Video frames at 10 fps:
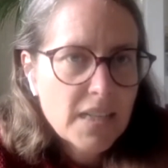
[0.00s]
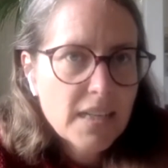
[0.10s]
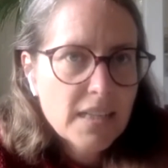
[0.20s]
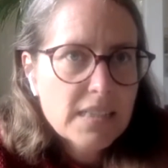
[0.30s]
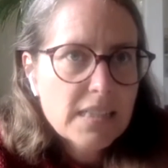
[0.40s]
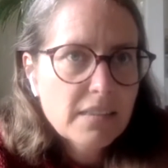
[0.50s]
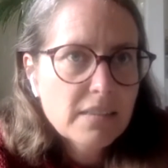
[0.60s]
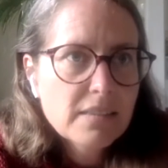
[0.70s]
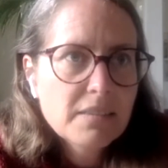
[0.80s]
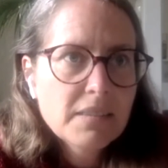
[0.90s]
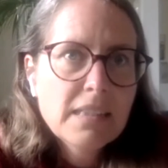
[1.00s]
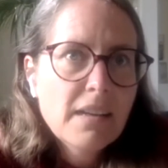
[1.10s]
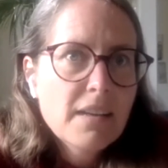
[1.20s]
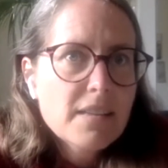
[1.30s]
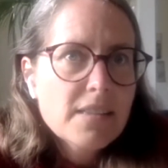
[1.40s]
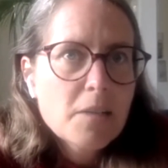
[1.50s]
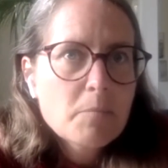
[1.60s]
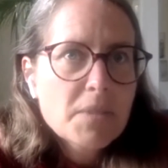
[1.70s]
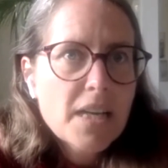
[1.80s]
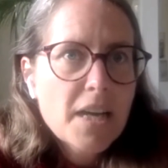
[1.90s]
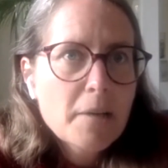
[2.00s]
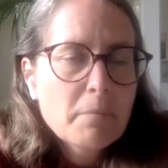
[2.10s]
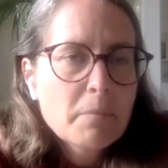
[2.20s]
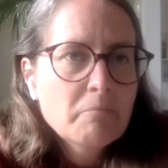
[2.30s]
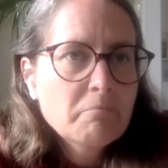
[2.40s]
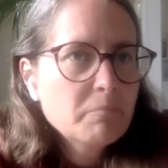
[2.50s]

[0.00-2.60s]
until sometime